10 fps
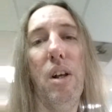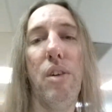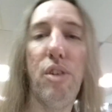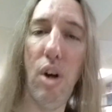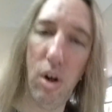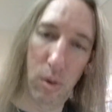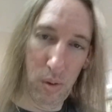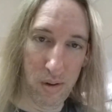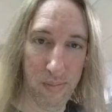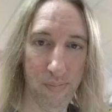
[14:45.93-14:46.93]
So
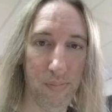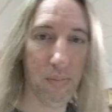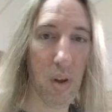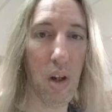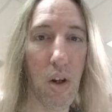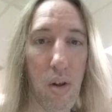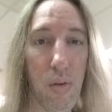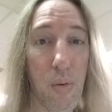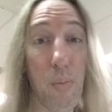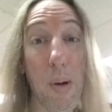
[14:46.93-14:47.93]

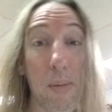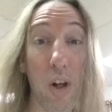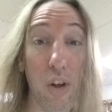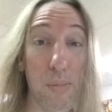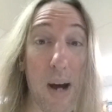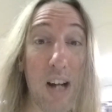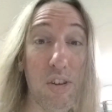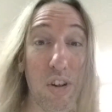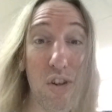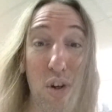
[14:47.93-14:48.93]
remember all those
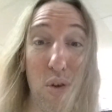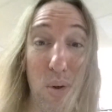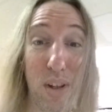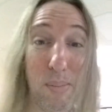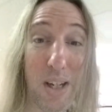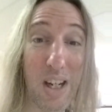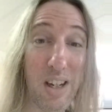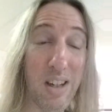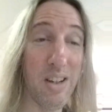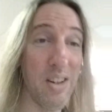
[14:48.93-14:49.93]
boxes I showed you at the beginning?